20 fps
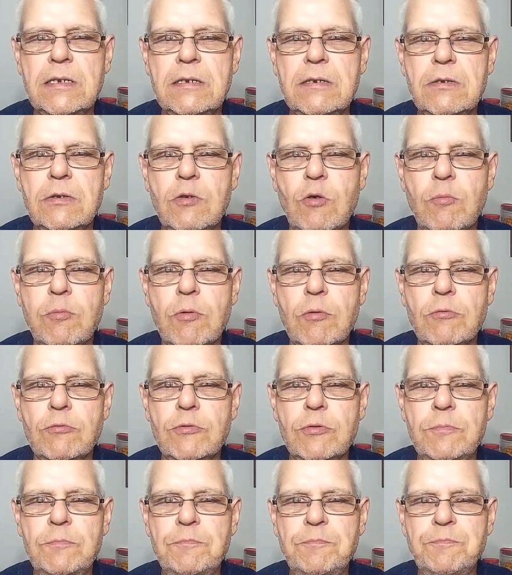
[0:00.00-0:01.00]
GoPros.
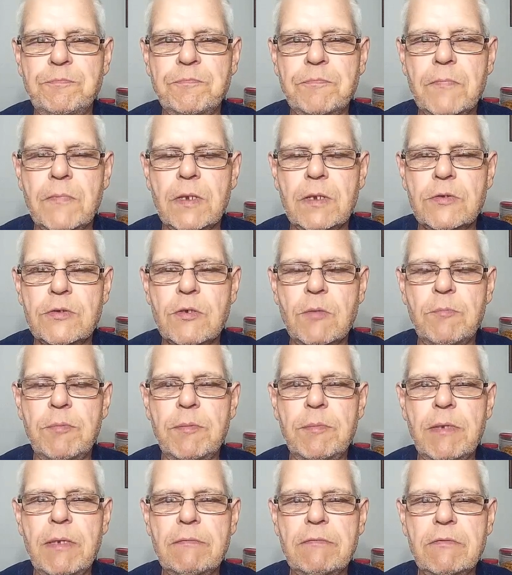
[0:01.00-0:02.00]
Some
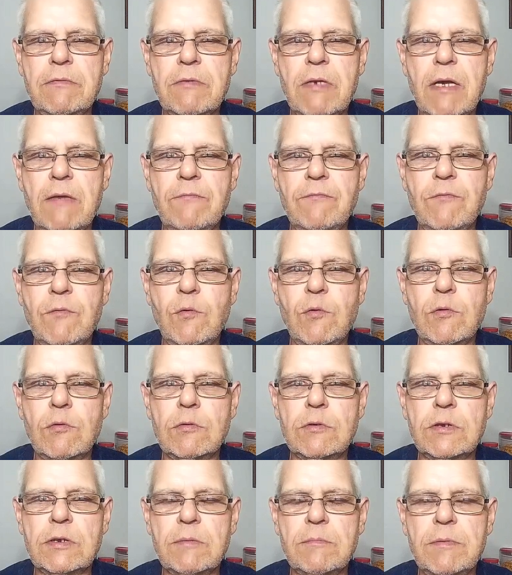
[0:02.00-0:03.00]
people have to drive Fords,
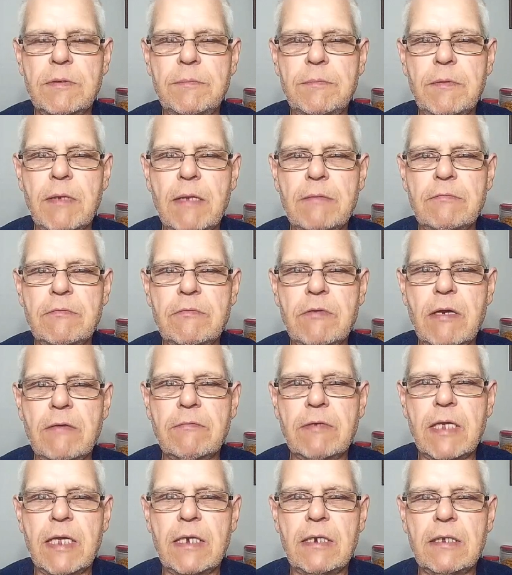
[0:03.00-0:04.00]
some people have to drive
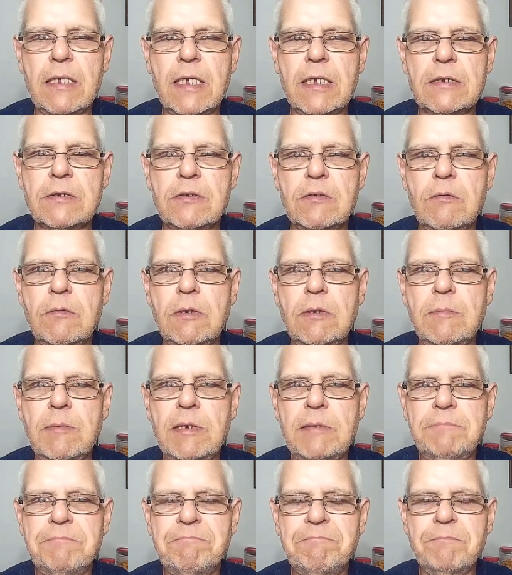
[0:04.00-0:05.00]
Cadillacs. You know what I mean?